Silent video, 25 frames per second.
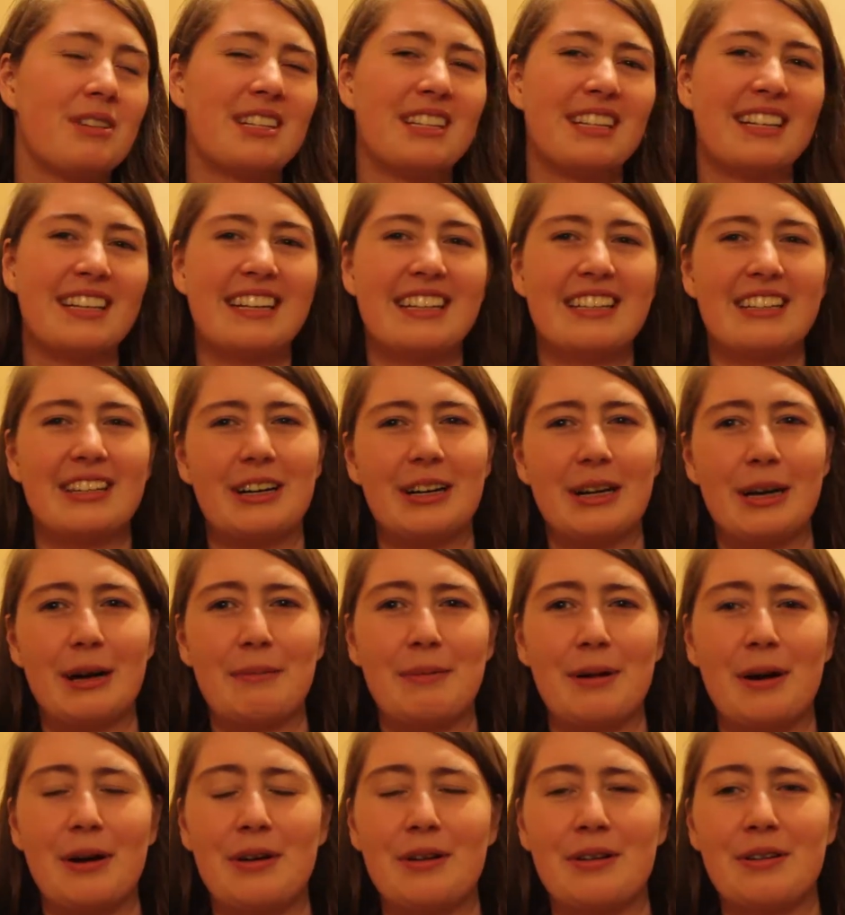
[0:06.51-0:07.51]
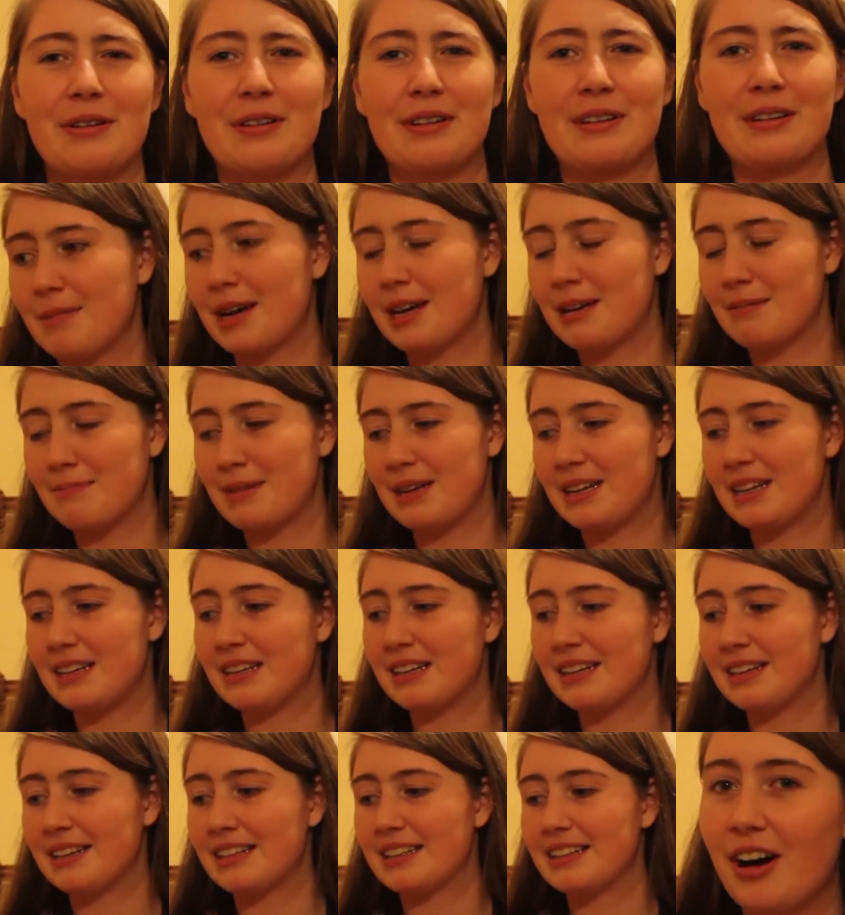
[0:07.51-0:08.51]
just gonna talk about my
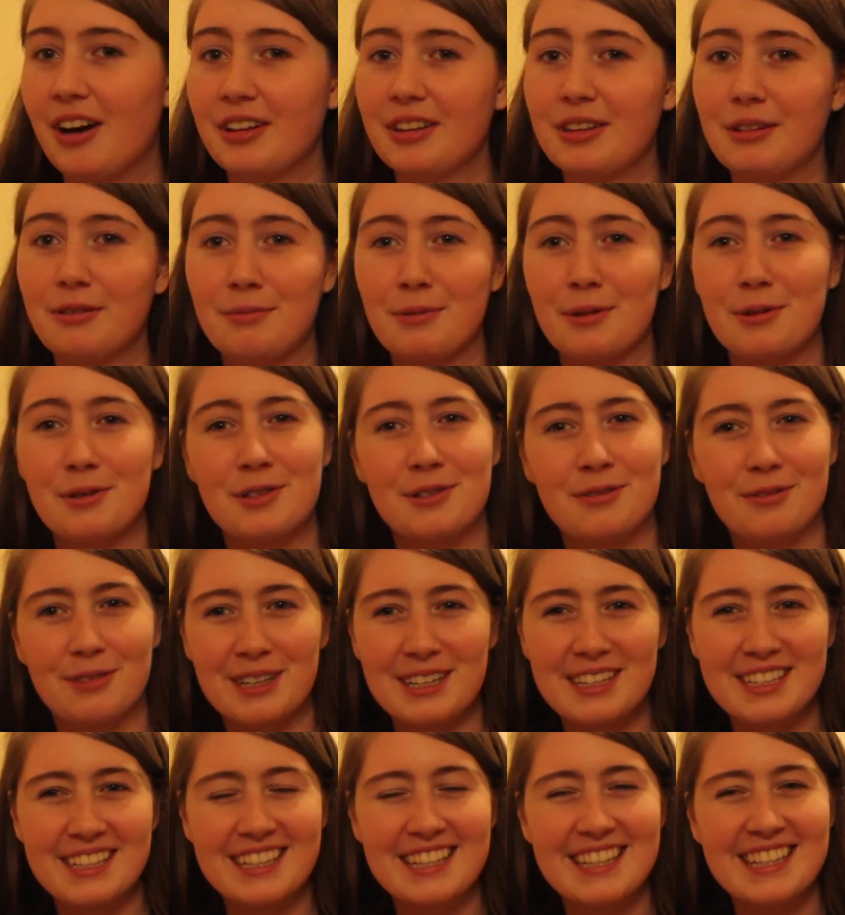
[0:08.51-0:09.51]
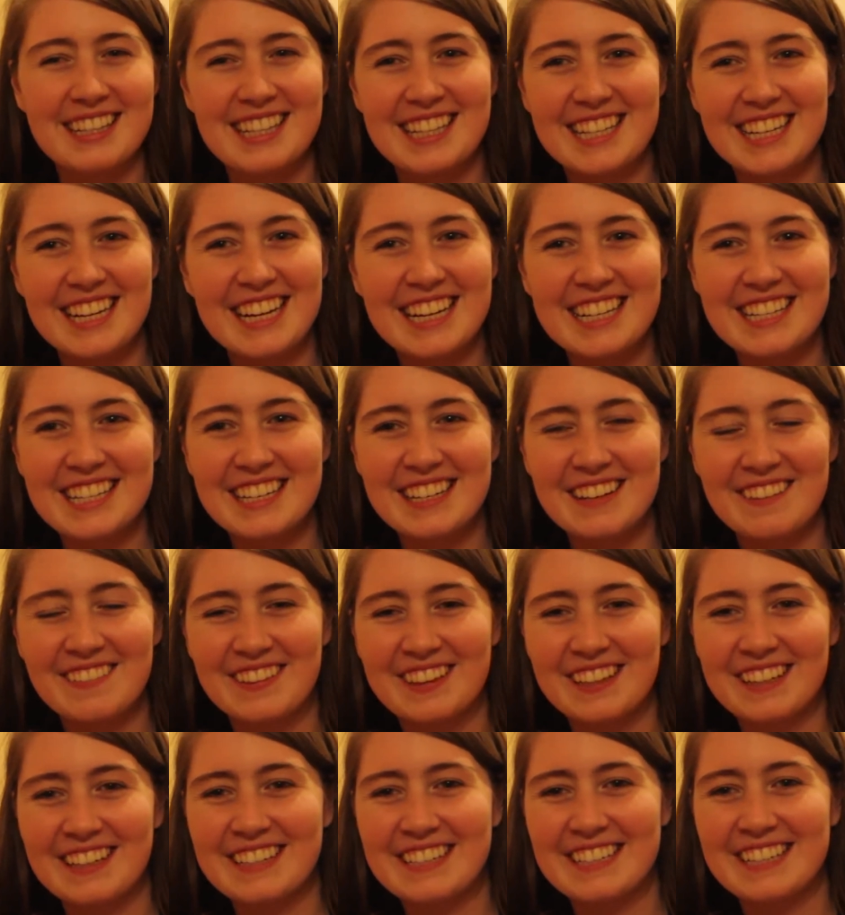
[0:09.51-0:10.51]
opinion on the most recent season of
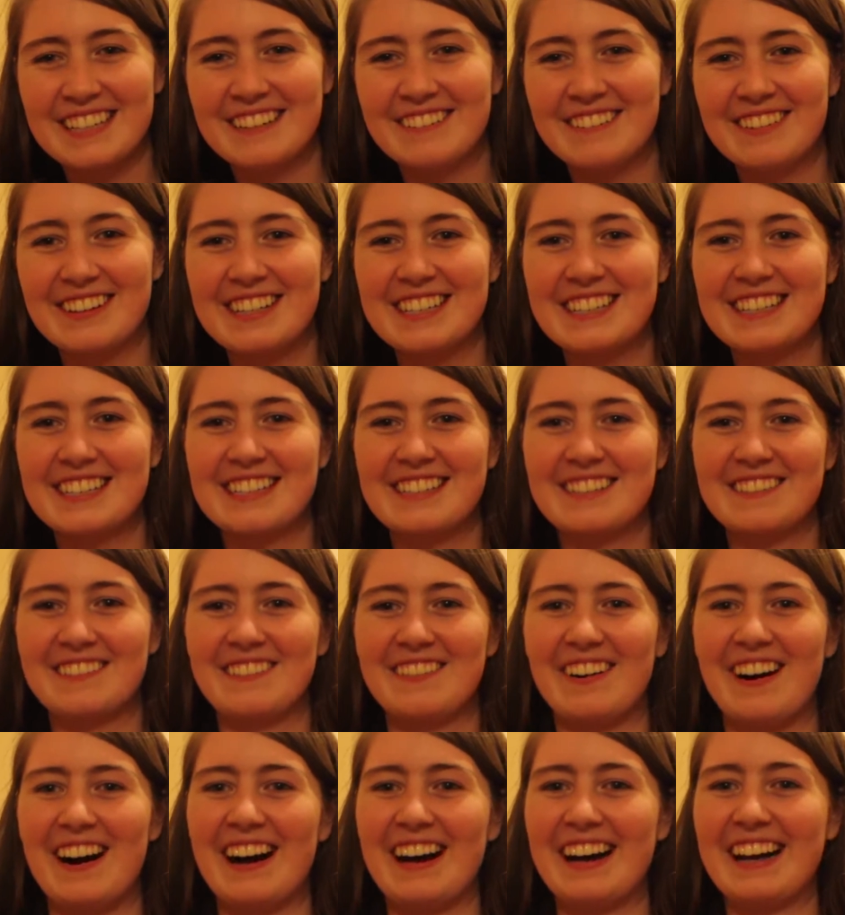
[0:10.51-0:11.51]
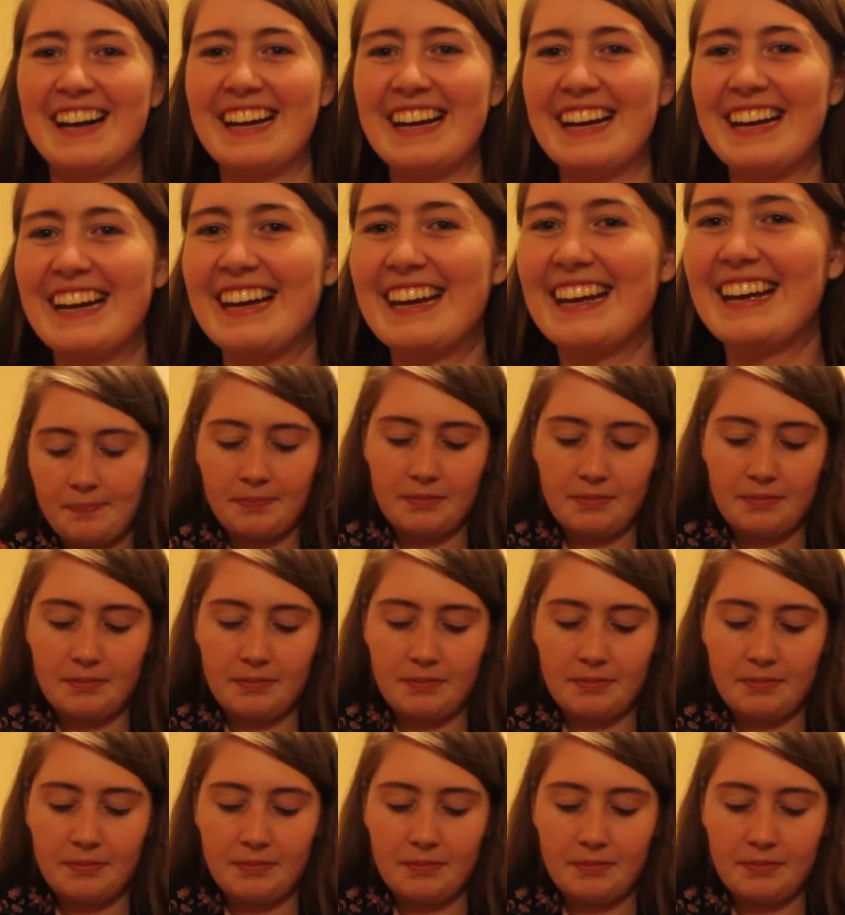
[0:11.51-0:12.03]
thirteen reasons why.